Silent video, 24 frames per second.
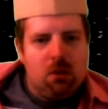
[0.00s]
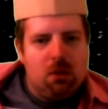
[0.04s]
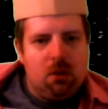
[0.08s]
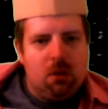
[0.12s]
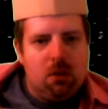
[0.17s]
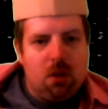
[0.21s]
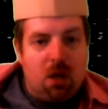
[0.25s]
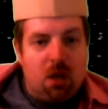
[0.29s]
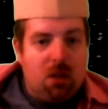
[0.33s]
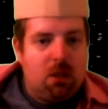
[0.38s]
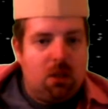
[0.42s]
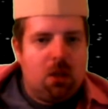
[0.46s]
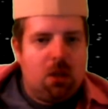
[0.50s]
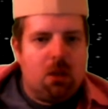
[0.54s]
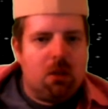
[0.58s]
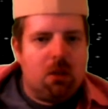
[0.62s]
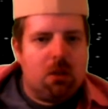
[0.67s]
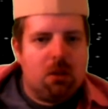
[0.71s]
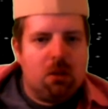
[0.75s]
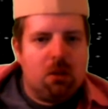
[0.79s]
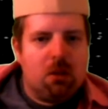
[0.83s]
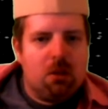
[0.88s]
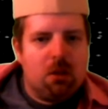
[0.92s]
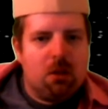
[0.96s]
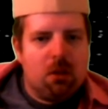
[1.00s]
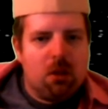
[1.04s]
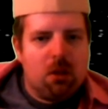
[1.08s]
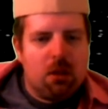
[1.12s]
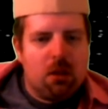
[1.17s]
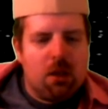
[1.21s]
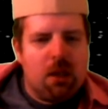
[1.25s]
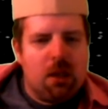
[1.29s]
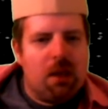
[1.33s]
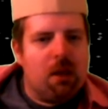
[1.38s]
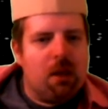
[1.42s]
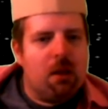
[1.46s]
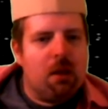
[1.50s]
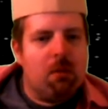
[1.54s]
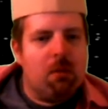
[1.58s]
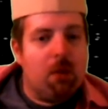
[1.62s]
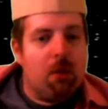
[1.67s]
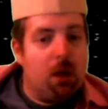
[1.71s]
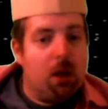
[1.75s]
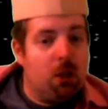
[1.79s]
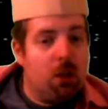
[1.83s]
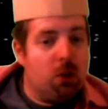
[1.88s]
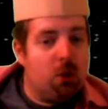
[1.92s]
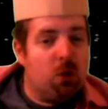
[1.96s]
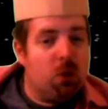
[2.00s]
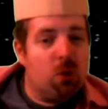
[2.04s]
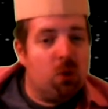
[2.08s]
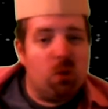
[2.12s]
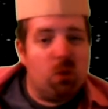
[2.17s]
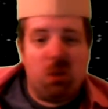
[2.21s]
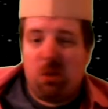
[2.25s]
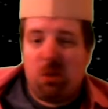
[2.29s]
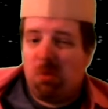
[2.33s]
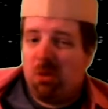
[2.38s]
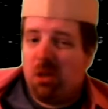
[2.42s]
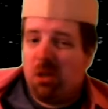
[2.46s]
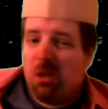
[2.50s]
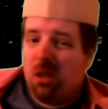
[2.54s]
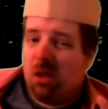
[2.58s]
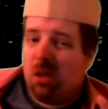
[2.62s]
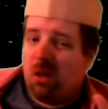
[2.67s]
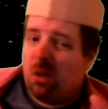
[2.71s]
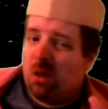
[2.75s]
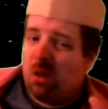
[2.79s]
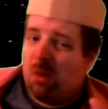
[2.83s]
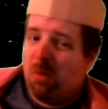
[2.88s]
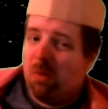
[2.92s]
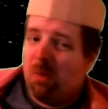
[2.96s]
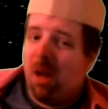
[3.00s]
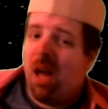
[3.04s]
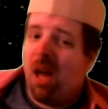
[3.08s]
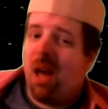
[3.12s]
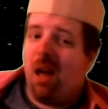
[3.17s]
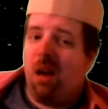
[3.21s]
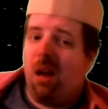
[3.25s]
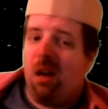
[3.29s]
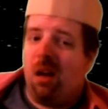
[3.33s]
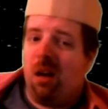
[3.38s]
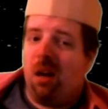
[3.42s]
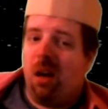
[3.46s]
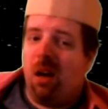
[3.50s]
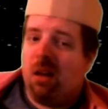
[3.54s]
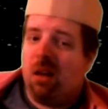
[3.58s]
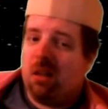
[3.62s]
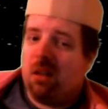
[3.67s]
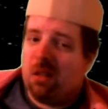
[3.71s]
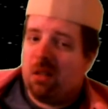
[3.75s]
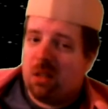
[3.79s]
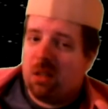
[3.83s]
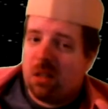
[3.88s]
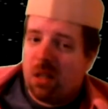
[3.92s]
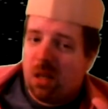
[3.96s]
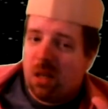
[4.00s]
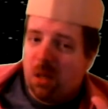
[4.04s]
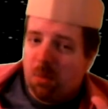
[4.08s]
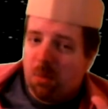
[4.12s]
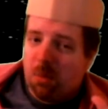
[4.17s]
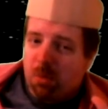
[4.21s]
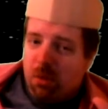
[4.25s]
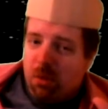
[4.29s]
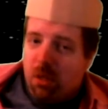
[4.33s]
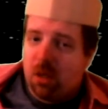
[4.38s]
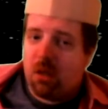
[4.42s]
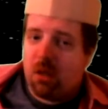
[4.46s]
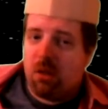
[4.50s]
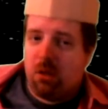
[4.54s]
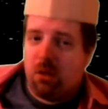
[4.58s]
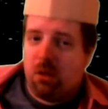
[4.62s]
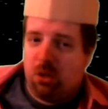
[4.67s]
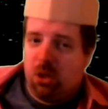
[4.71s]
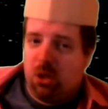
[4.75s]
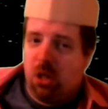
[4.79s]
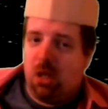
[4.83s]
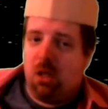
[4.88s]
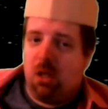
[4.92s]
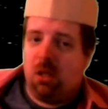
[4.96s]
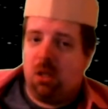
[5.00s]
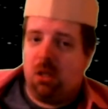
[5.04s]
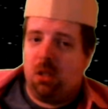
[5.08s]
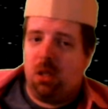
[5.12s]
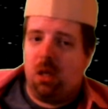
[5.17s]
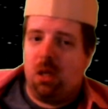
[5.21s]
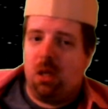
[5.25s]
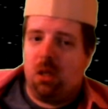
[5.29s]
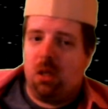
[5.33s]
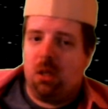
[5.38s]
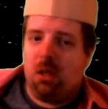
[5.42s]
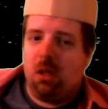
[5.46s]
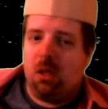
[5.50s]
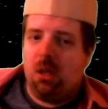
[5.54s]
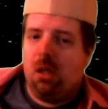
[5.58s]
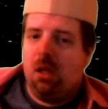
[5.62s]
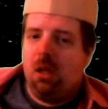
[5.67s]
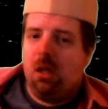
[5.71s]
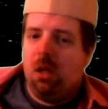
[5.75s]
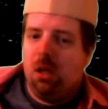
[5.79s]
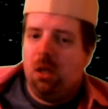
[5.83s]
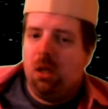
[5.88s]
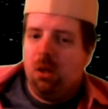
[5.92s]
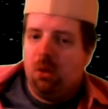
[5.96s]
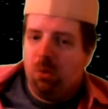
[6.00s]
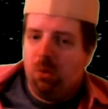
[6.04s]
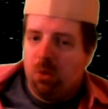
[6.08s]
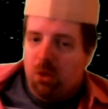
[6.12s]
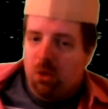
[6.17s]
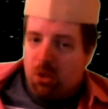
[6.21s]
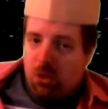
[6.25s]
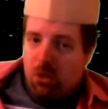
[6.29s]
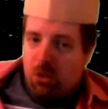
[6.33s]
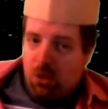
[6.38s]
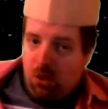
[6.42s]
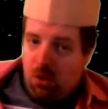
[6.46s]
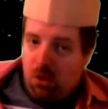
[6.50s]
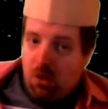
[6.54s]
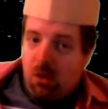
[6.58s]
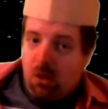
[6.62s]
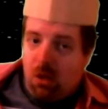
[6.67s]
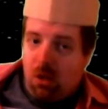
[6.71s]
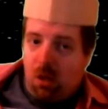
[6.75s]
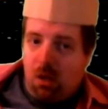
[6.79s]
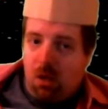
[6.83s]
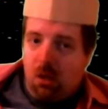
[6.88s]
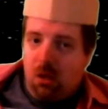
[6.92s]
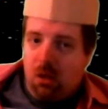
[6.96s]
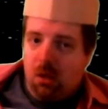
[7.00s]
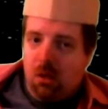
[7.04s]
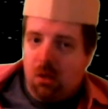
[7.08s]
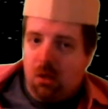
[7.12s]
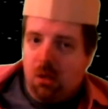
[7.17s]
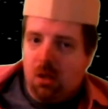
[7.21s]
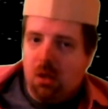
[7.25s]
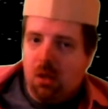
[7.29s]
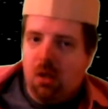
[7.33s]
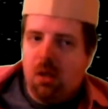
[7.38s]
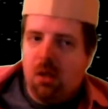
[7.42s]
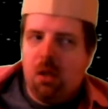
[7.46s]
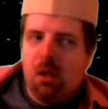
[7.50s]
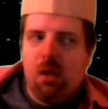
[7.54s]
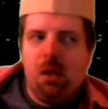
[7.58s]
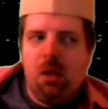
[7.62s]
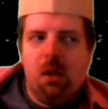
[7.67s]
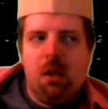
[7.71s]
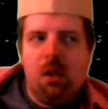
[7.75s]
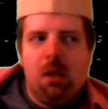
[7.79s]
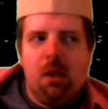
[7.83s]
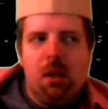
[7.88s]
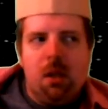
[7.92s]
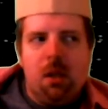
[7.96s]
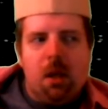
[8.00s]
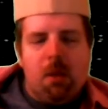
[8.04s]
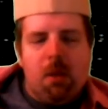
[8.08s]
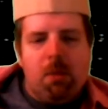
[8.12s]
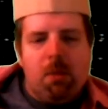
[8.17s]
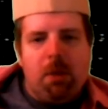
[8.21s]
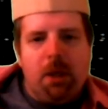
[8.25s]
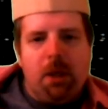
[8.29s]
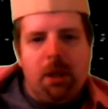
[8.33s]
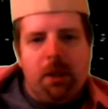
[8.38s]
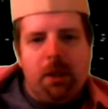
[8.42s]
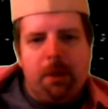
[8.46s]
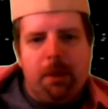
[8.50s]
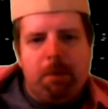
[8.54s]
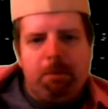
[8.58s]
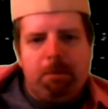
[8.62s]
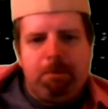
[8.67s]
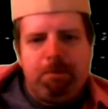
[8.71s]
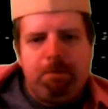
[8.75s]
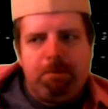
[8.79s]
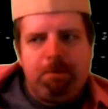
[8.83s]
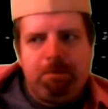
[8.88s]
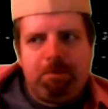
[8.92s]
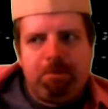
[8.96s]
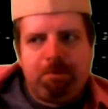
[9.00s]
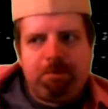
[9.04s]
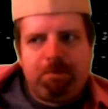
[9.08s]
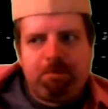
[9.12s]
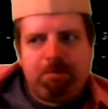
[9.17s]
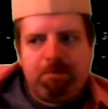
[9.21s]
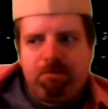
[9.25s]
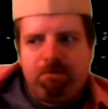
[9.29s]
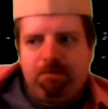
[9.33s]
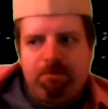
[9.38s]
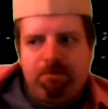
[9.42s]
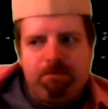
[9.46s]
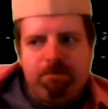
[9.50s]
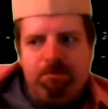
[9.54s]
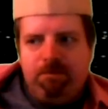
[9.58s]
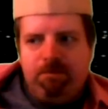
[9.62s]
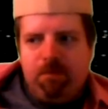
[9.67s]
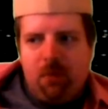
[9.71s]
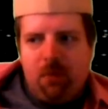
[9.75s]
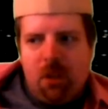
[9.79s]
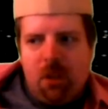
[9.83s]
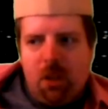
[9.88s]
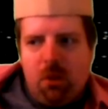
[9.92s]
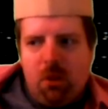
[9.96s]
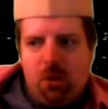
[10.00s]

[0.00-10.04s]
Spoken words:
nonsense. And mind you, it wasn't particularly bad, and I didn't see any political agendas in it, which is a good thing. But it